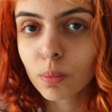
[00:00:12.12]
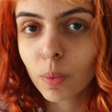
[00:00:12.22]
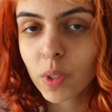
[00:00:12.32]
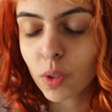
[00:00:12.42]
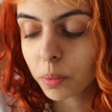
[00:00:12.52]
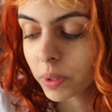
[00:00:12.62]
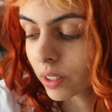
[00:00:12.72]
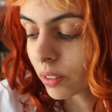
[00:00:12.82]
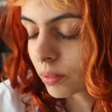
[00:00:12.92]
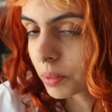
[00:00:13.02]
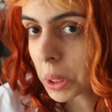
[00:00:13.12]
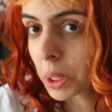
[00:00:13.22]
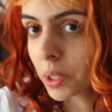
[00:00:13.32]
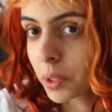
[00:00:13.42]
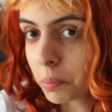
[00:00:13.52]
We zoomed in a
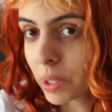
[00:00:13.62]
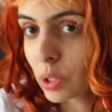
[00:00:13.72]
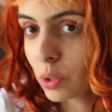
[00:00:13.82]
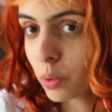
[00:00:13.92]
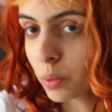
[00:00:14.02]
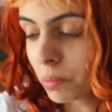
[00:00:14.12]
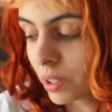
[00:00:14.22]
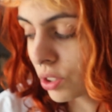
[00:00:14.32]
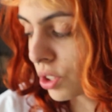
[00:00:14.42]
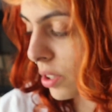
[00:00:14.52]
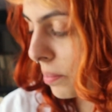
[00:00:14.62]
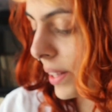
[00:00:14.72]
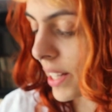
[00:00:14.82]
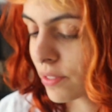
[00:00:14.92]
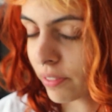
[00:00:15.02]
little bit too much, but
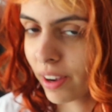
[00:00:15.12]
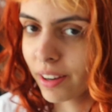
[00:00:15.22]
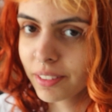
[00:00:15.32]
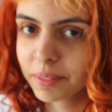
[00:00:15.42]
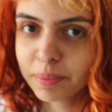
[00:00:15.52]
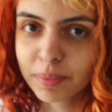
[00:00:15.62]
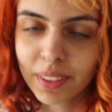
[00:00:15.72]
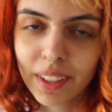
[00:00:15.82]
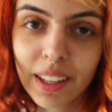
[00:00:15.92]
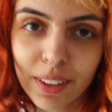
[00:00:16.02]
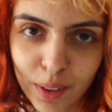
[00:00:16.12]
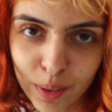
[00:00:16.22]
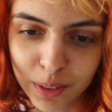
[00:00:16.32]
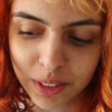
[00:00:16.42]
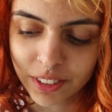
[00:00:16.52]
that's fine.
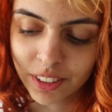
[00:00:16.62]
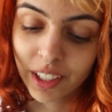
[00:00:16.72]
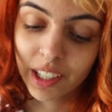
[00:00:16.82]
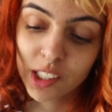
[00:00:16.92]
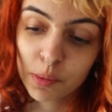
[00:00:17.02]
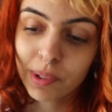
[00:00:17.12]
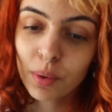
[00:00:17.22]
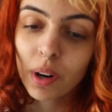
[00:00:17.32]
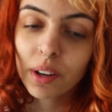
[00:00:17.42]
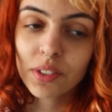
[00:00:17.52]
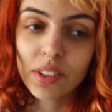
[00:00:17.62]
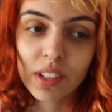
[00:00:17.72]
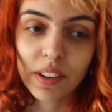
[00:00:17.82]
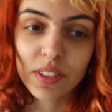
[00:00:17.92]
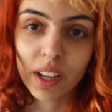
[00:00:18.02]
Hello. It's been a while since
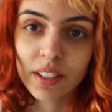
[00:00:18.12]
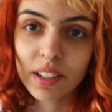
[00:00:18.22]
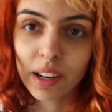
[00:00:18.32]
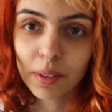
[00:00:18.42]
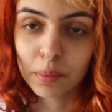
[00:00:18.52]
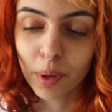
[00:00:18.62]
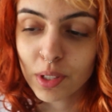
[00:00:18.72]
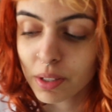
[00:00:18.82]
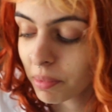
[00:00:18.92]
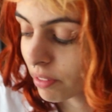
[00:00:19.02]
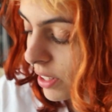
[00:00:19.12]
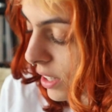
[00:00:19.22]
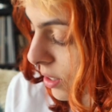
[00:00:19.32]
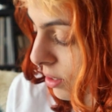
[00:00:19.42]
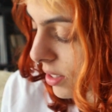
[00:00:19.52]
I've sat down. Most of my
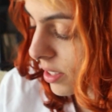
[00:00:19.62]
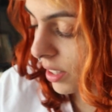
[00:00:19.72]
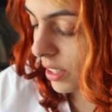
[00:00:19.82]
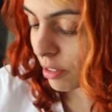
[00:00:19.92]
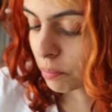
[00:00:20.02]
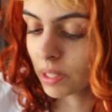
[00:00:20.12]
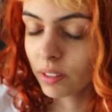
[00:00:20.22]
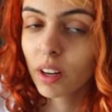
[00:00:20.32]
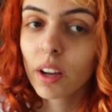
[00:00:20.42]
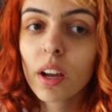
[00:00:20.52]
videos recently have been